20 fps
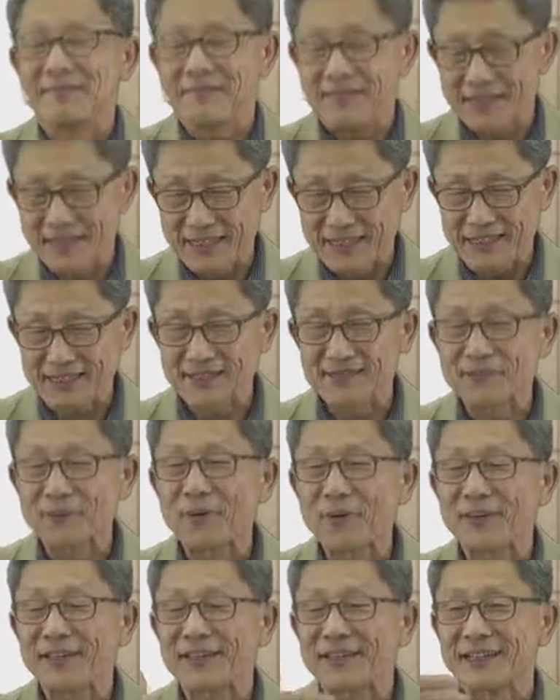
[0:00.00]
is
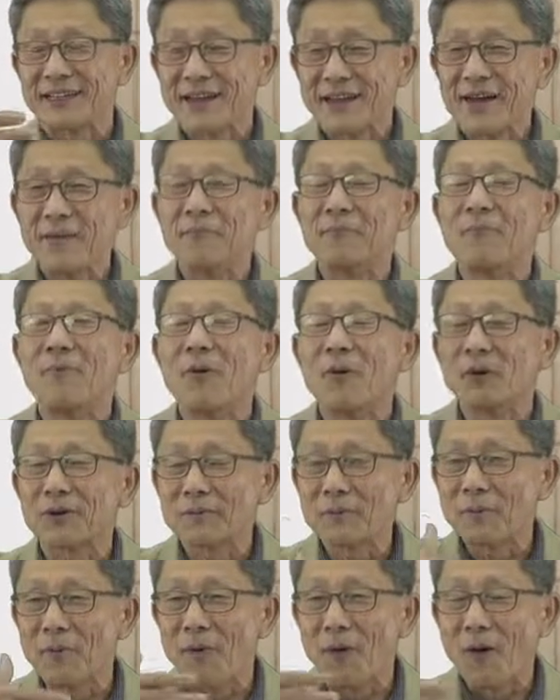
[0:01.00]
growing more and
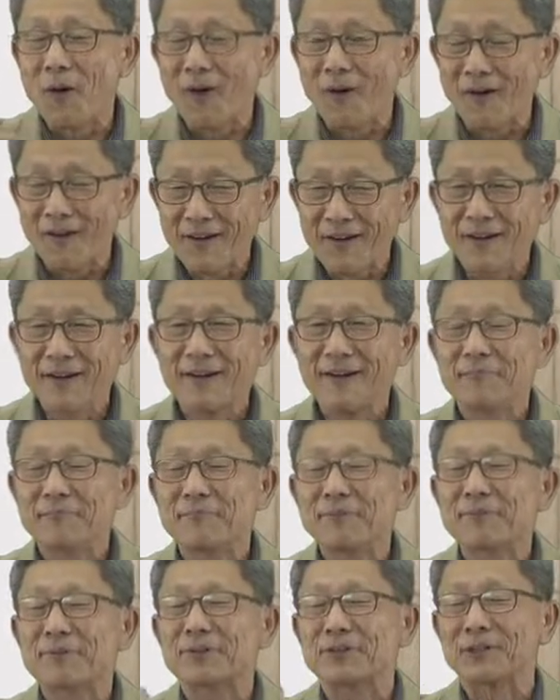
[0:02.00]
more
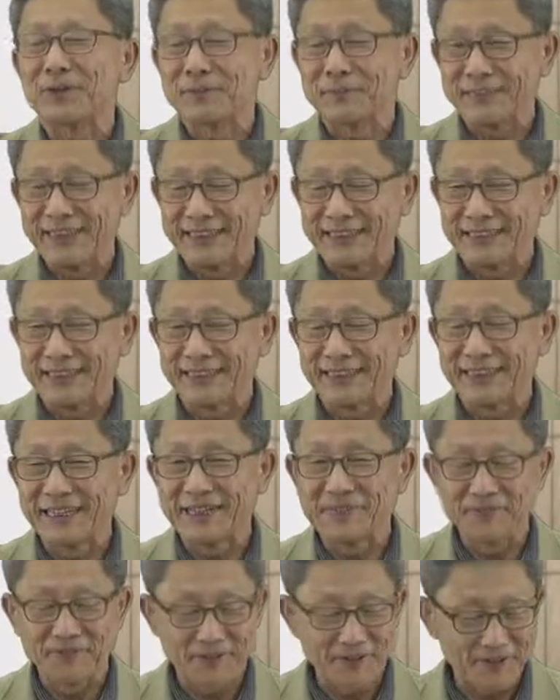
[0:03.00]
predominating.
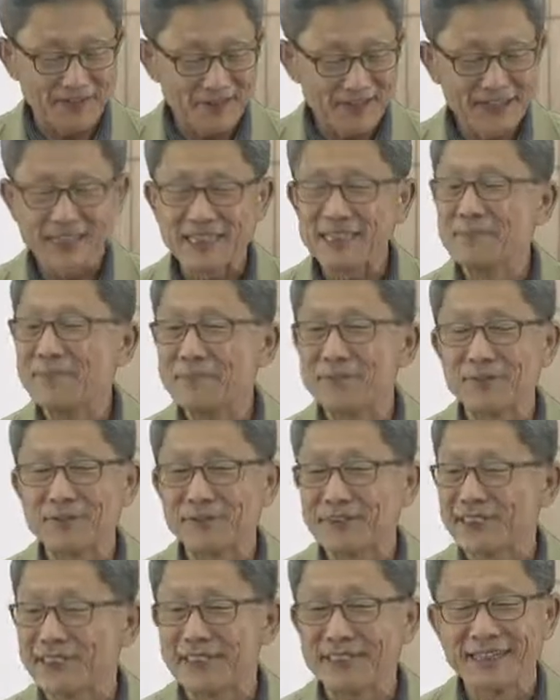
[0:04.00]
Therefore,
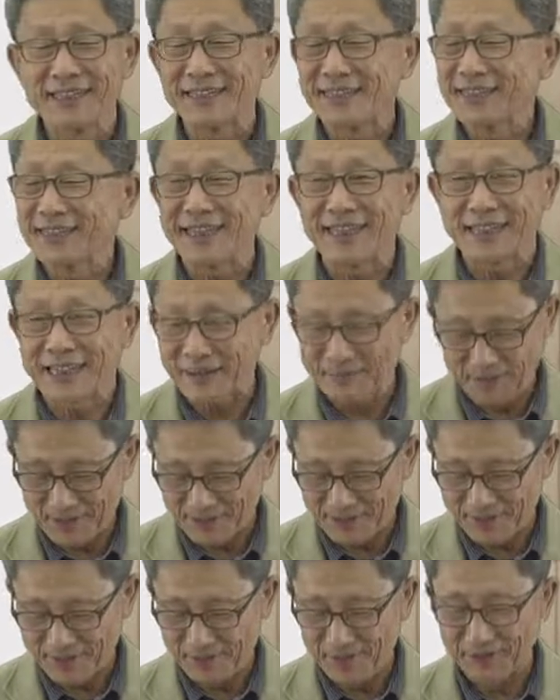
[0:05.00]
impurity cannot be
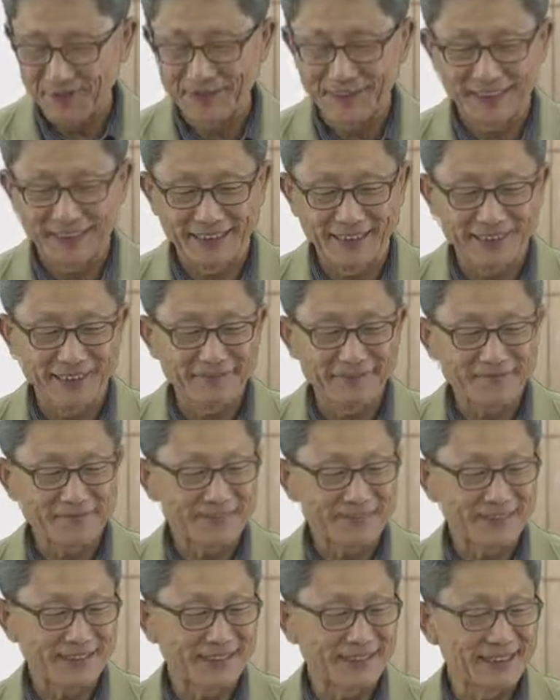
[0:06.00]
avoided.
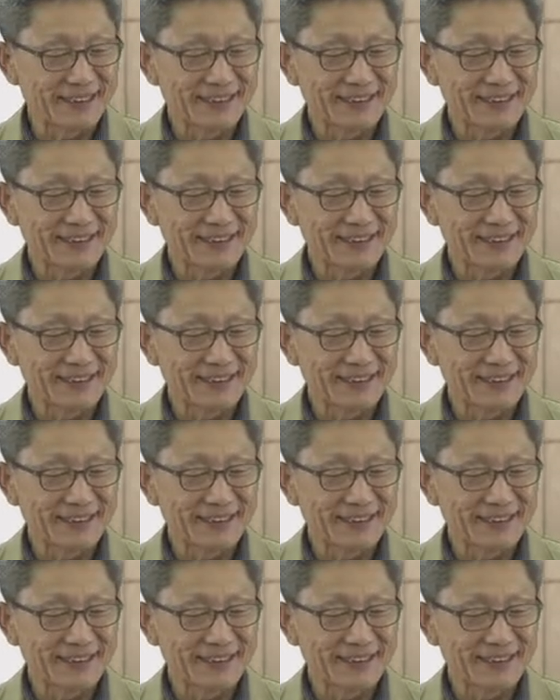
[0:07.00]
Right?